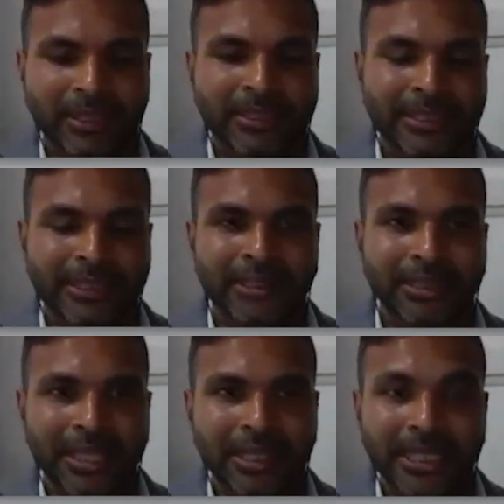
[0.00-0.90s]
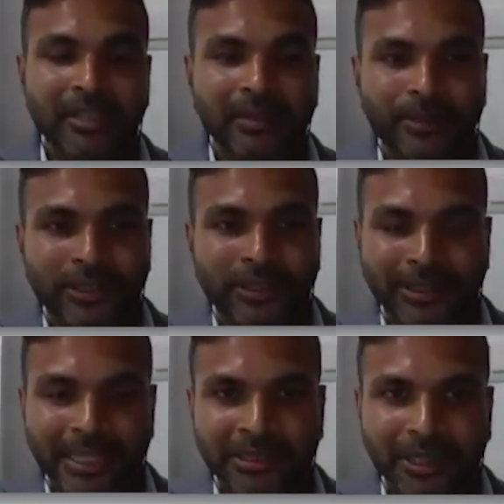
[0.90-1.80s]
it's essentially a legal process
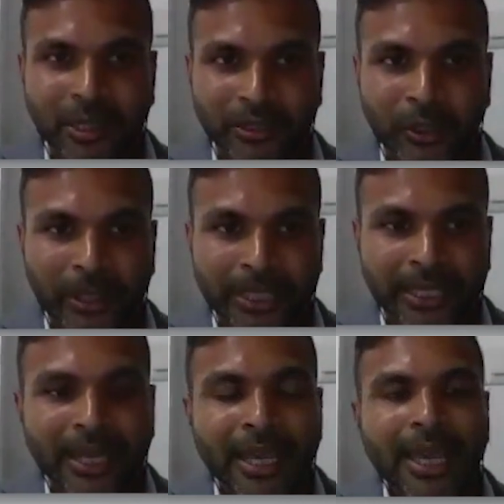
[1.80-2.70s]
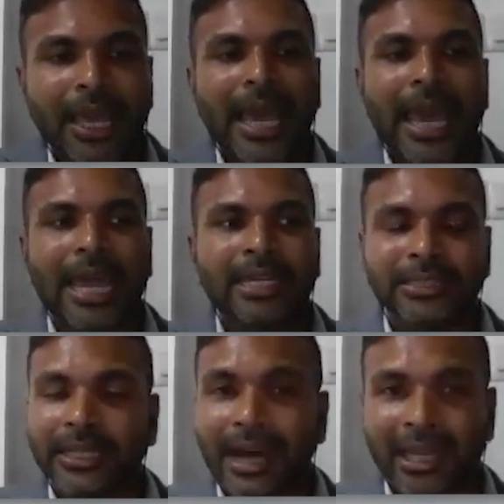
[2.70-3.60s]
that's still ongoing.
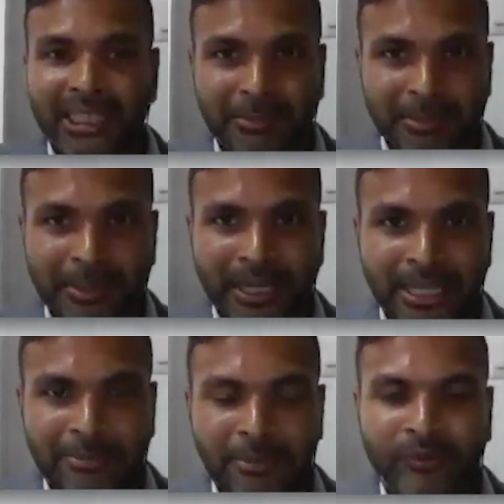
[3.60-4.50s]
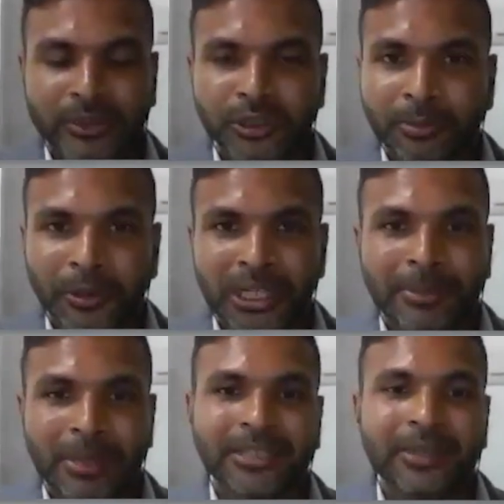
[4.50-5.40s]
And Qasim Ibrahim of the
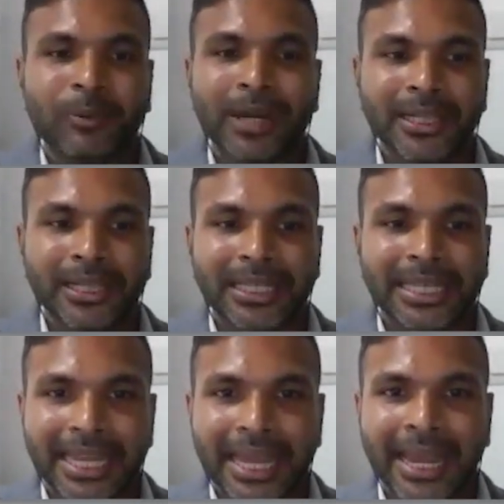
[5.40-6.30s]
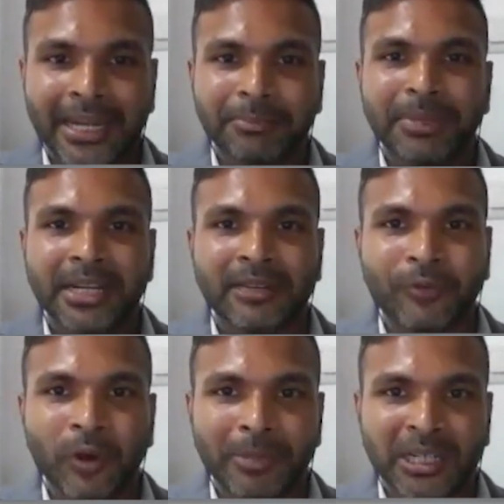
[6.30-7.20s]
Jamhuri Party, while he had been a
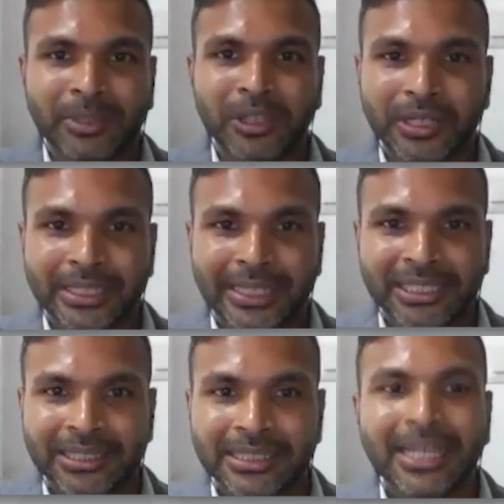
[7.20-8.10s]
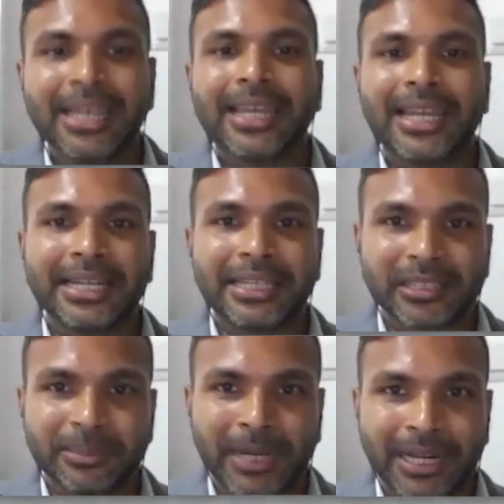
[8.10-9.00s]
formidable contestant in
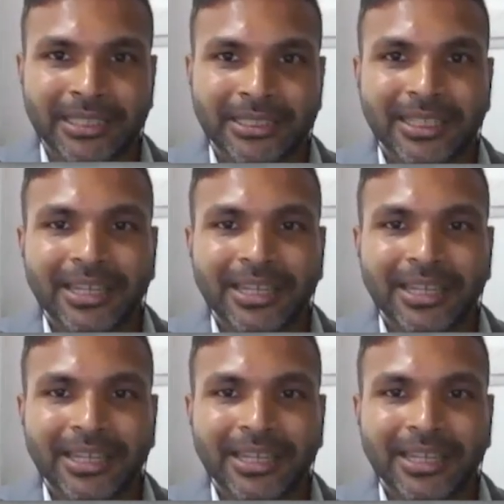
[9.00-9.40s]
years past,